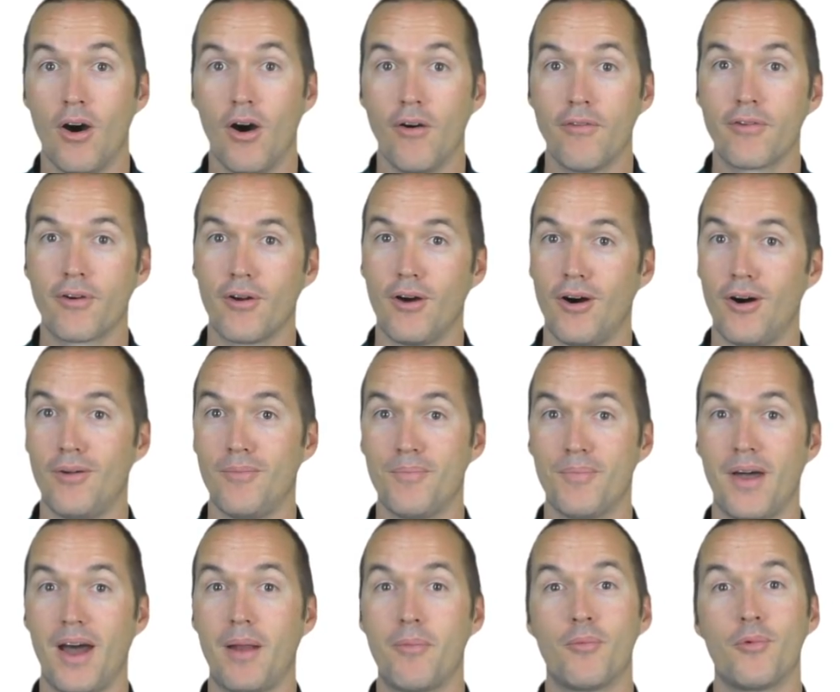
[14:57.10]

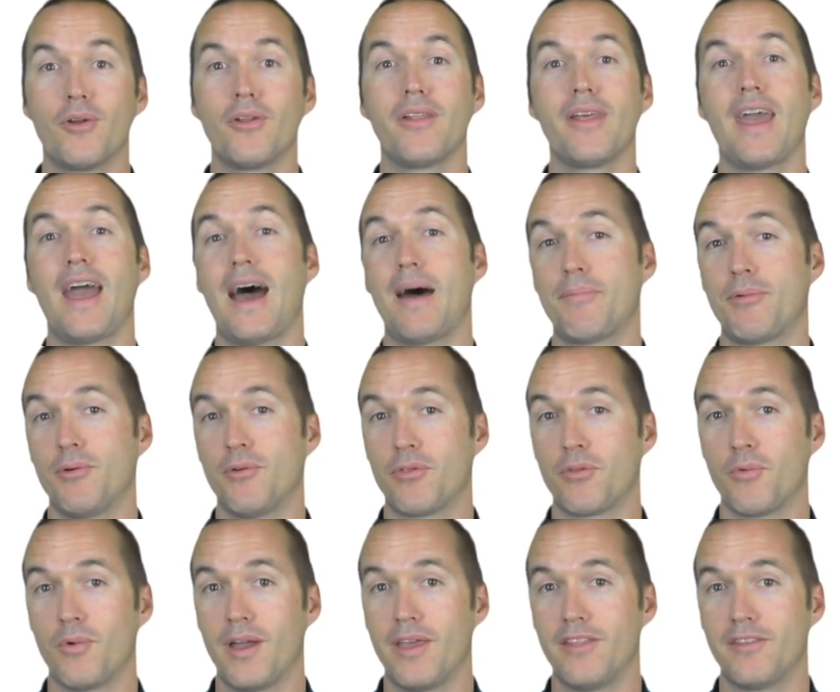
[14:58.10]
Overall, I'm really happy with
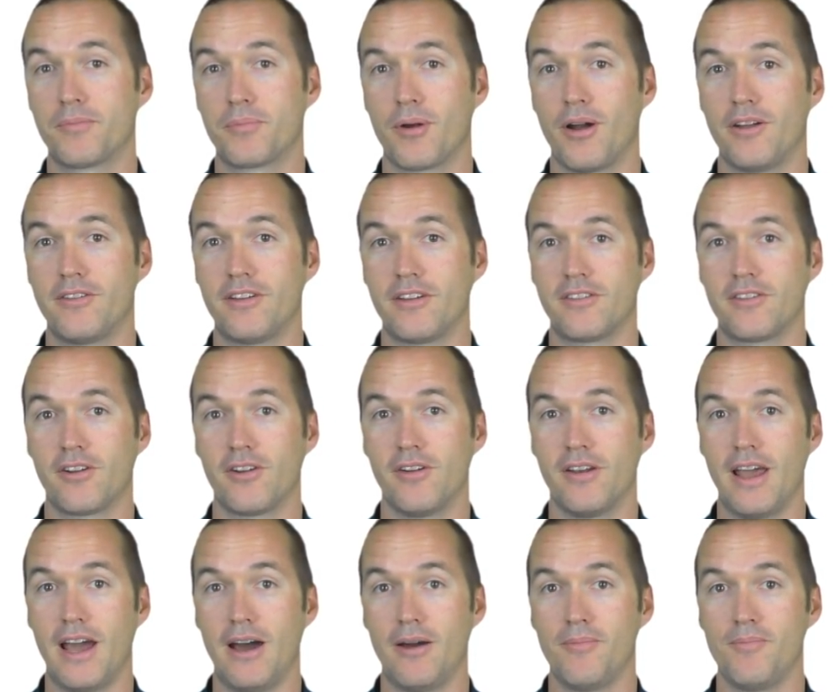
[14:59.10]
the way this project
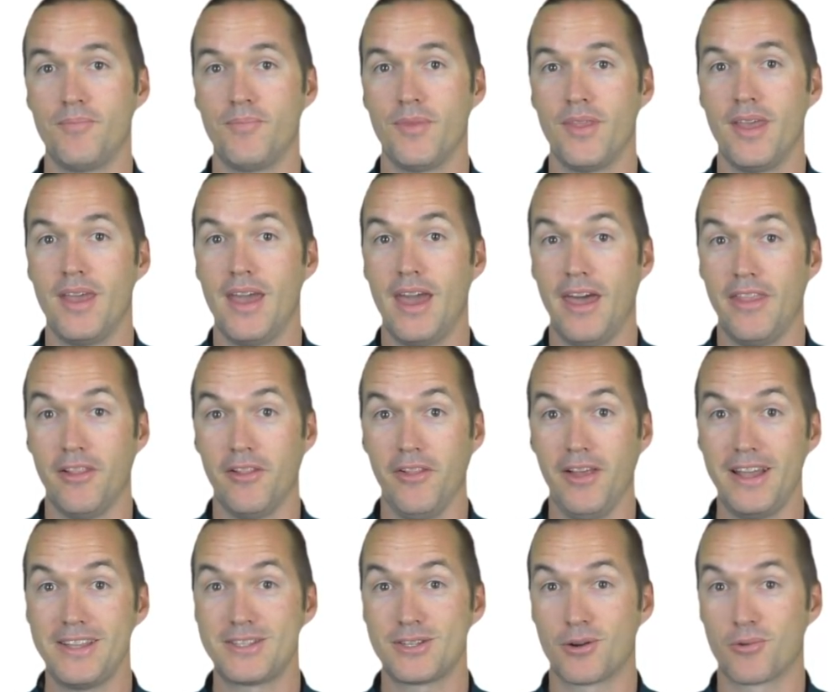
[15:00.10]
turned out. And the
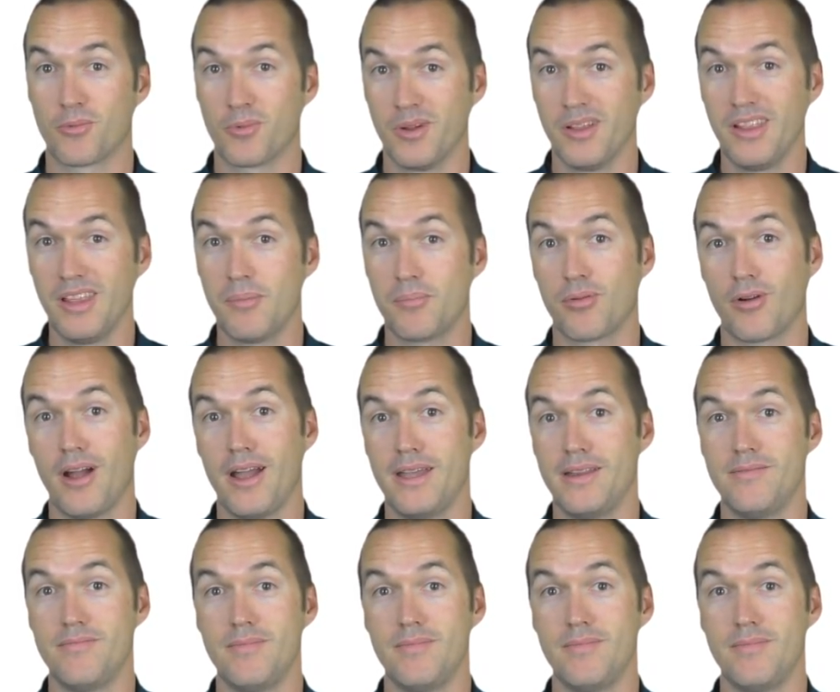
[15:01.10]
lights are really bright,